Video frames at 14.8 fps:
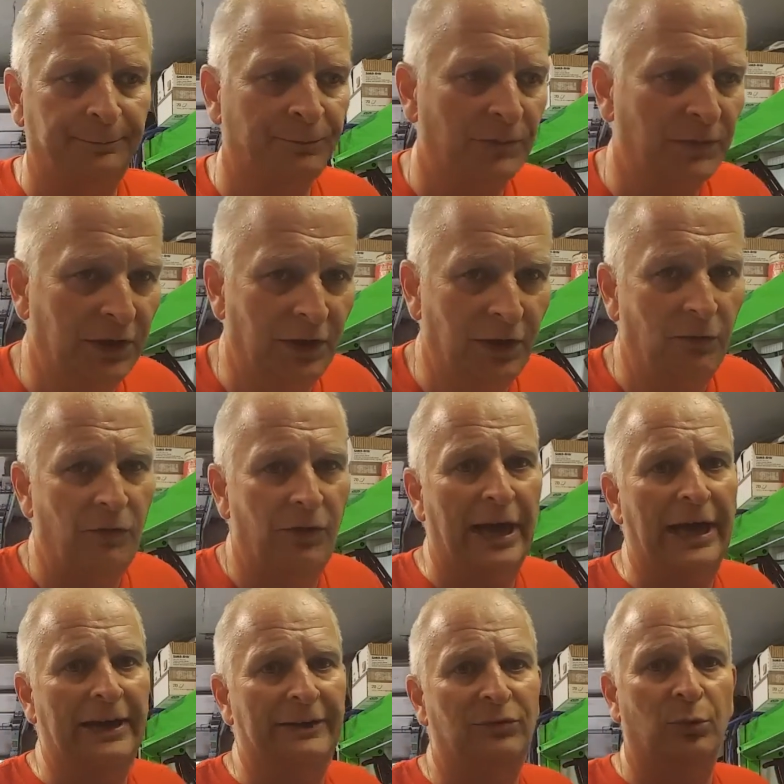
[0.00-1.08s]
You know, the
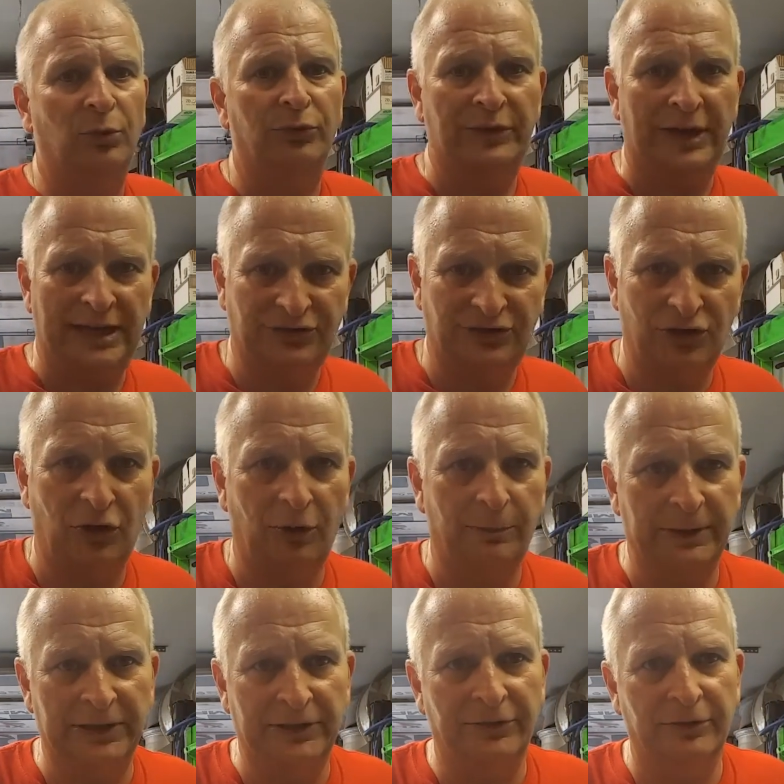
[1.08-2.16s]
knives weren't that sharp
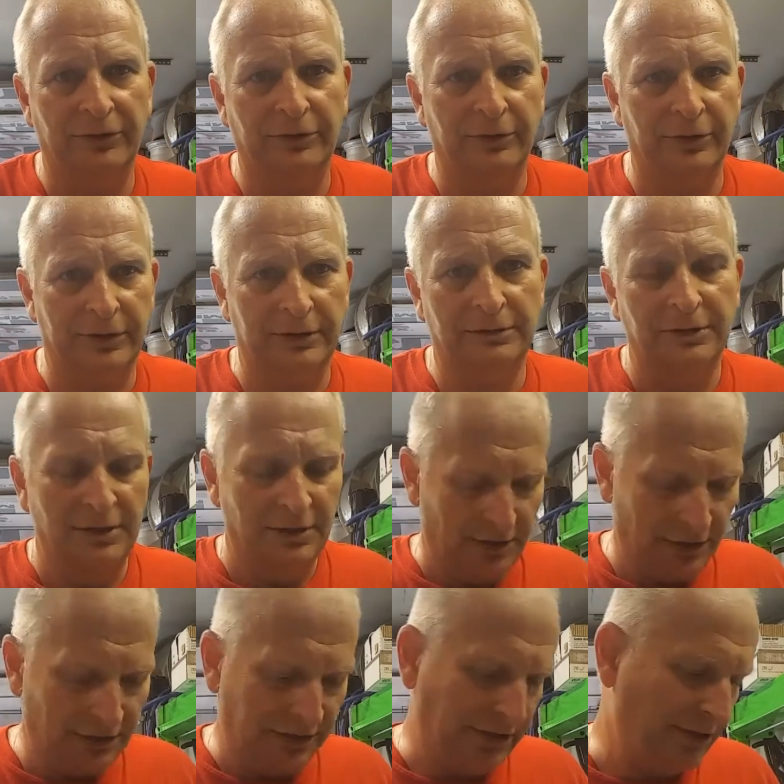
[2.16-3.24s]
either, and
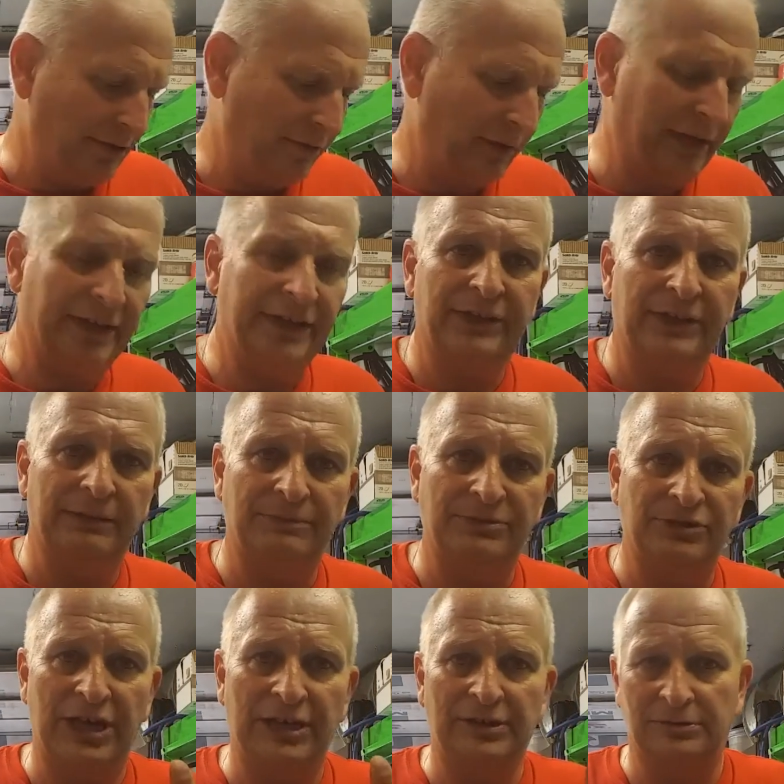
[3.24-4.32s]
you know, they didn't
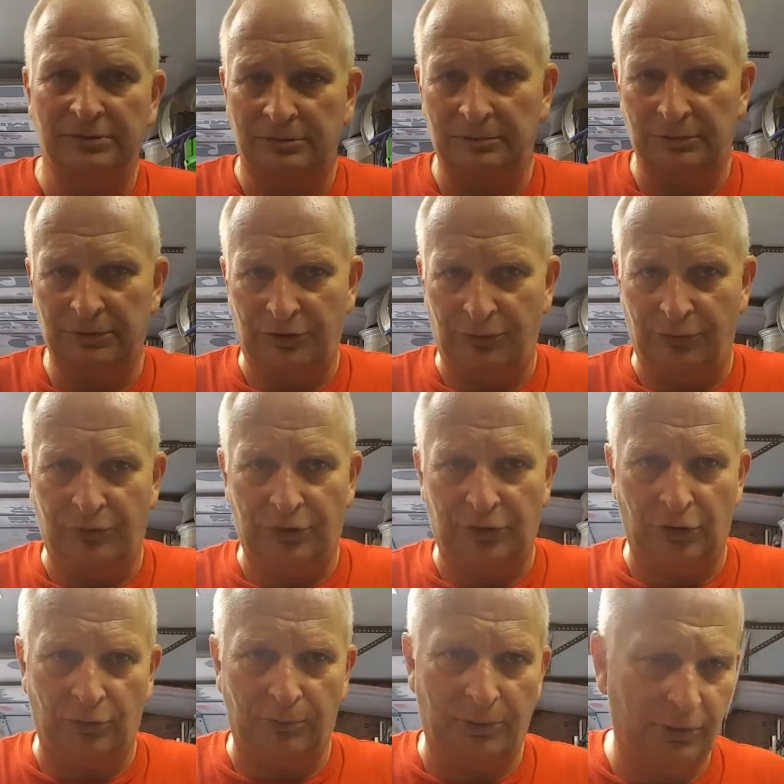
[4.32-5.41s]
object to the
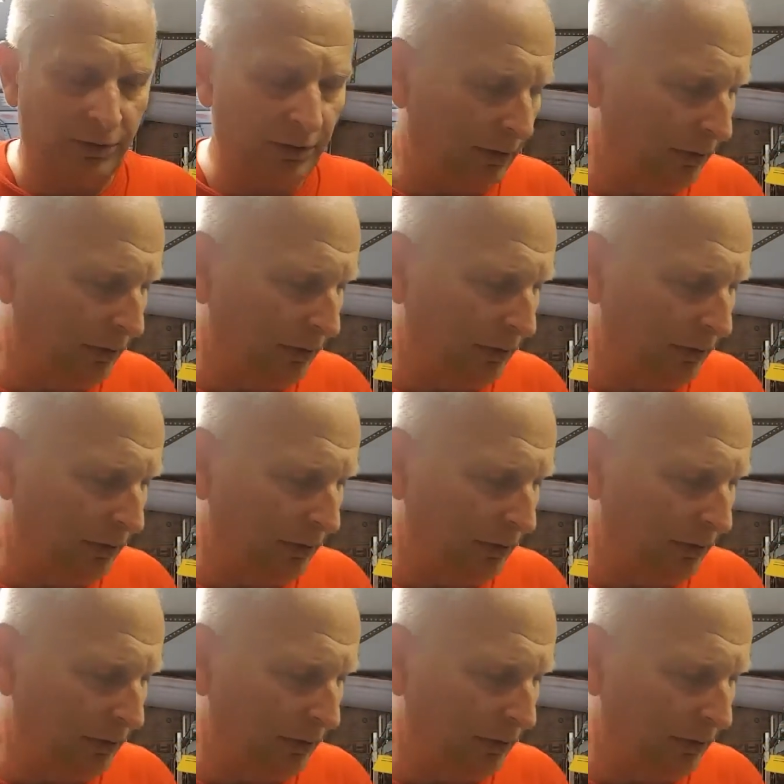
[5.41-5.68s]
Gerber.